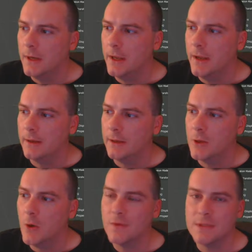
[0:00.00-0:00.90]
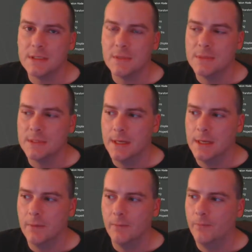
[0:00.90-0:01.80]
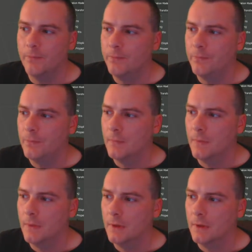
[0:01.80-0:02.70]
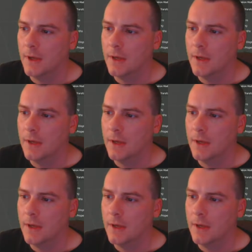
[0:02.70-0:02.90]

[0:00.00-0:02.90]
and click on the sim's name. Okay,